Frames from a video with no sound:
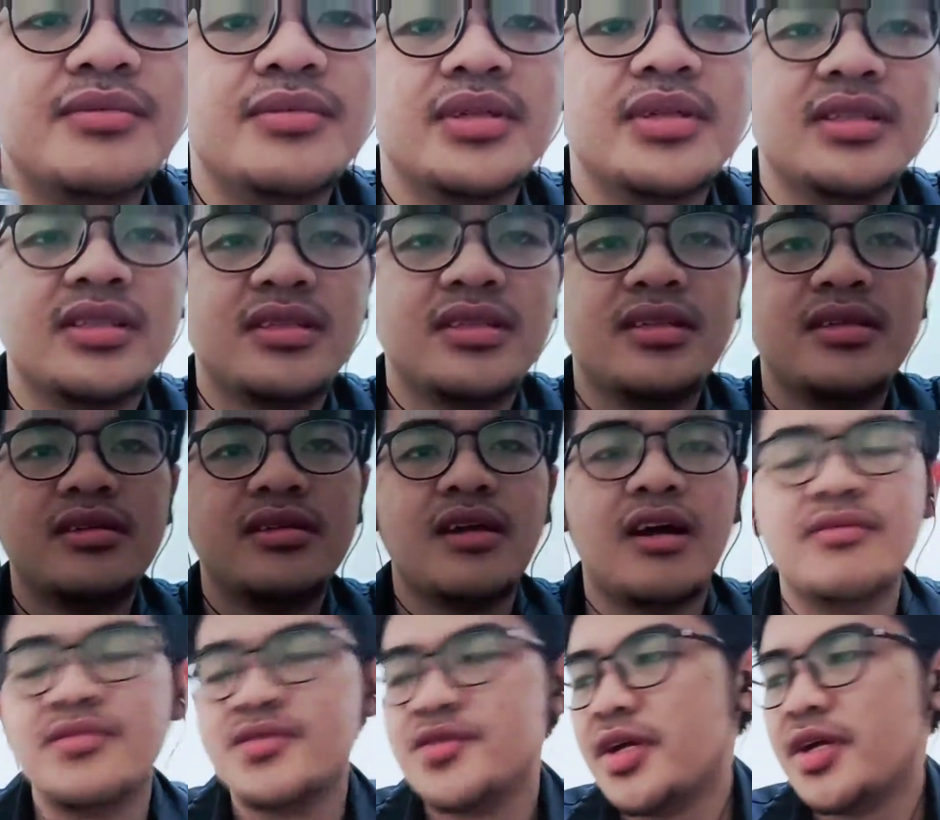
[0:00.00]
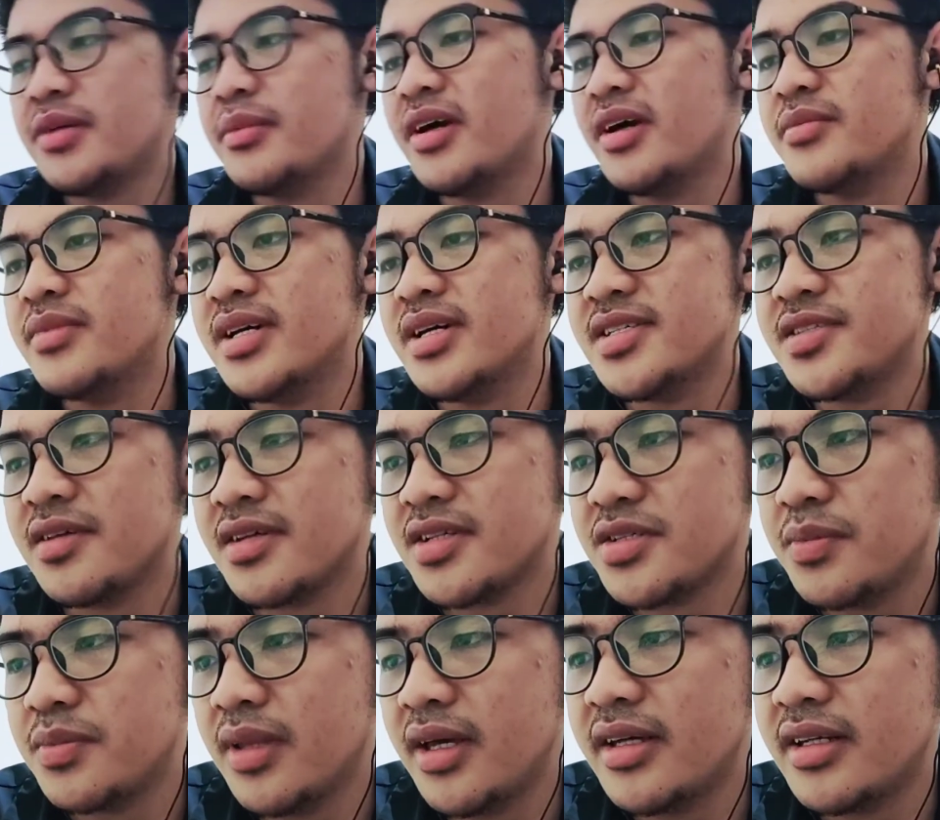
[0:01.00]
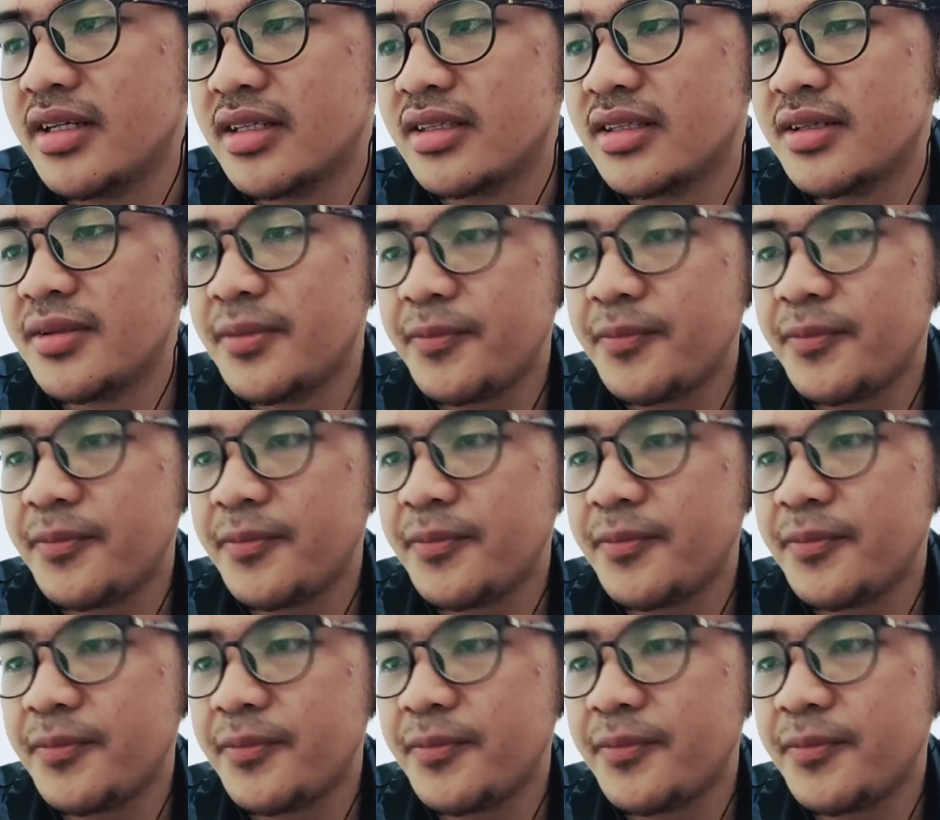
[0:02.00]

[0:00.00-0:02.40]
but I'm trying my best to explain it.